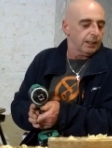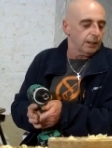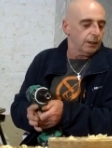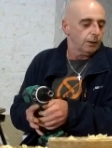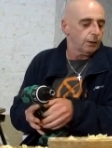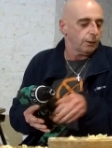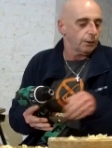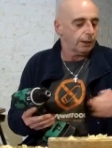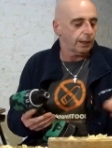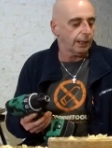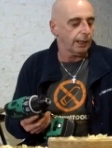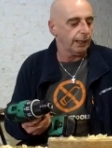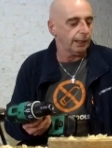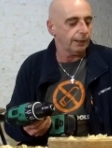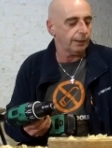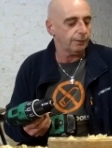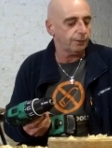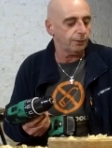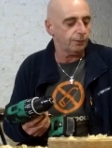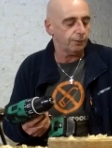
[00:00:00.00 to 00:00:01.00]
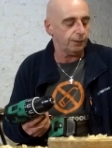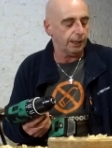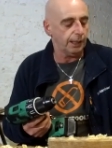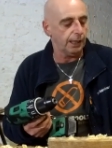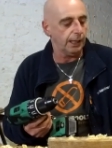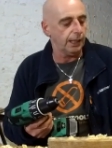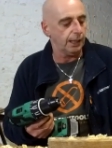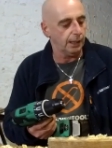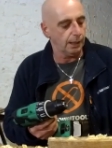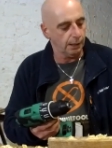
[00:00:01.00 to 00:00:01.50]
Okay, this is
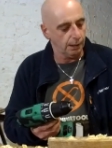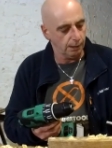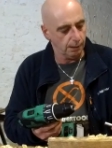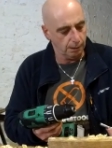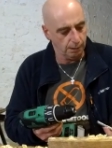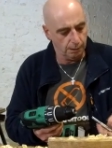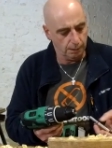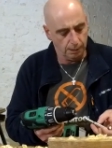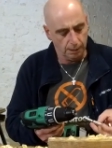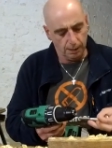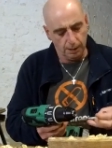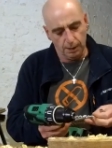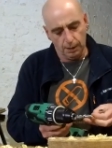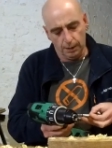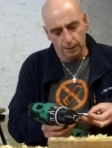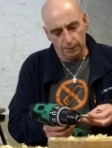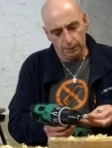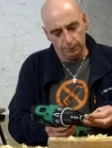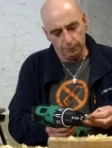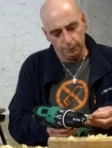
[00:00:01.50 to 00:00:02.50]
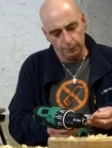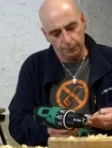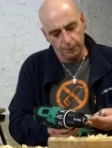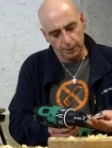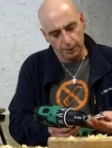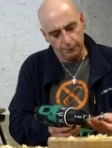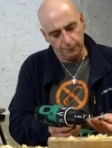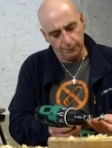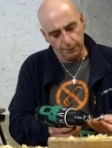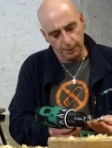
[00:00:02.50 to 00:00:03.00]
a
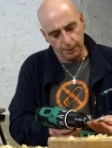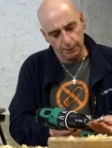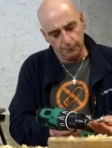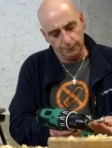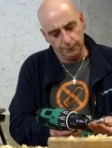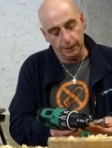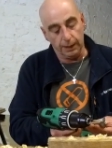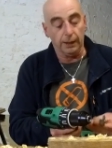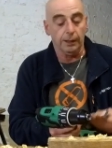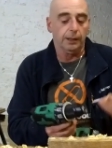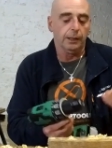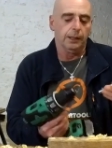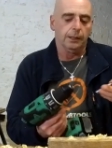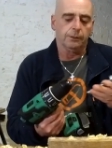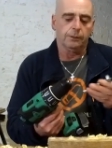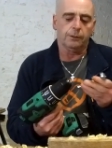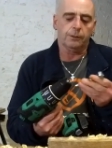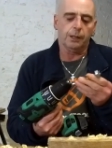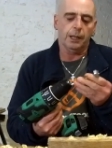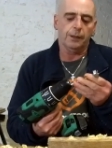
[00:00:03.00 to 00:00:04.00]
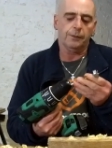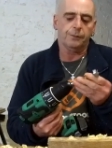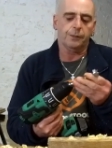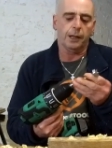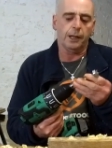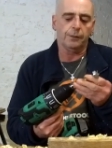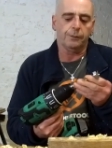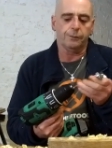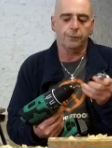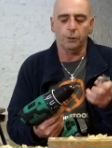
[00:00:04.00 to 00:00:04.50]
35? Yeah, it's a
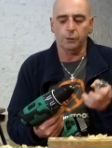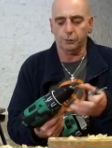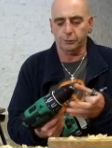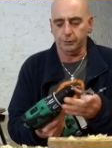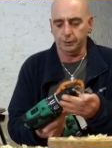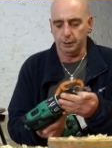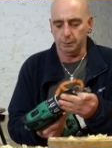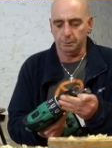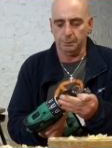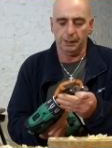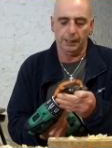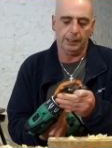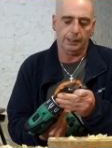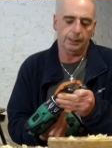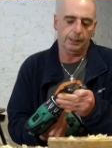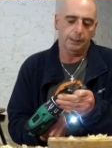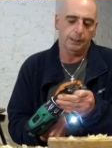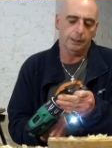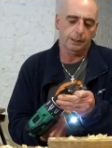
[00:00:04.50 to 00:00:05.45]
35 fastener bit.